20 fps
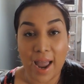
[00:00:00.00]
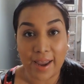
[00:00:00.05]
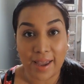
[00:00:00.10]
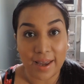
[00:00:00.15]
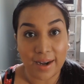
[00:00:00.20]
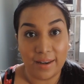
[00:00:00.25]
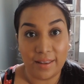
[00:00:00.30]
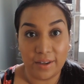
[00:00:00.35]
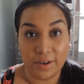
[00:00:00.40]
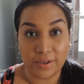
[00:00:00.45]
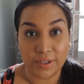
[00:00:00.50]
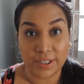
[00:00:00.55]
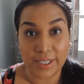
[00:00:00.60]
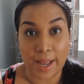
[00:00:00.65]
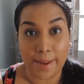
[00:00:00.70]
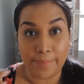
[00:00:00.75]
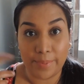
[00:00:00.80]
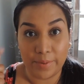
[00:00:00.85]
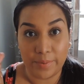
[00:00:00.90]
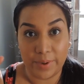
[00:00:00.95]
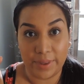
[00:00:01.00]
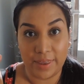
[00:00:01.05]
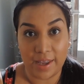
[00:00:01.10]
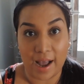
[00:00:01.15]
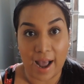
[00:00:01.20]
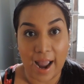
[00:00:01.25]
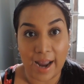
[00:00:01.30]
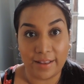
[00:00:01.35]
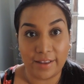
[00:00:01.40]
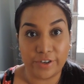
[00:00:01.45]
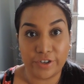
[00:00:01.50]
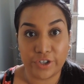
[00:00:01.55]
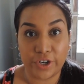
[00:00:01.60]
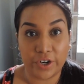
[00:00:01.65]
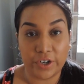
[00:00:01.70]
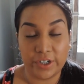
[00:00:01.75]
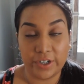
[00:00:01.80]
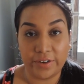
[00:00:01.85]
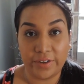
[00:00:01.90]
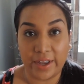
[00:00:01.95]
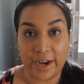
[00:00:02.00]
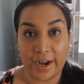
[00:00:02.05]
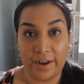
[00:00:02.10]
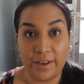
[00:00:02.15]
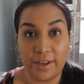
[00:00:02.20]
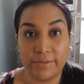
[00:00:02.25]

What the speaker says: got a little sample with the eyelash curler that I